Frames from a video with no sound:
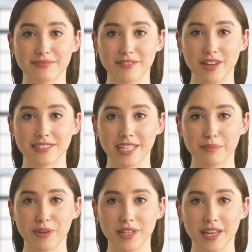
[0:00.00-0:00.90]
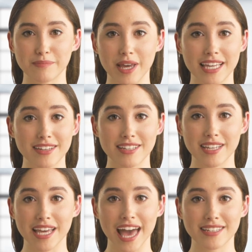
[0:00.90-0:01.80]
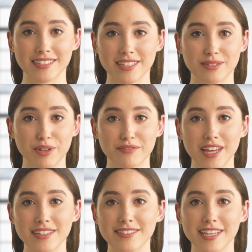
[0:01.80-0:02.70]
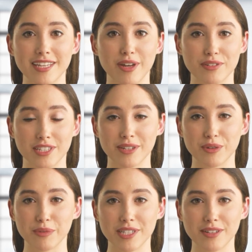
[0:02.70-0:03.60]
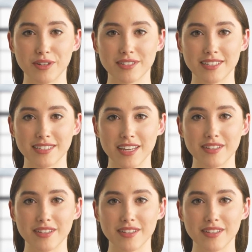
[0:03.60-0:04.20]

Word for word: For example, by giving them access to advanced technology or resources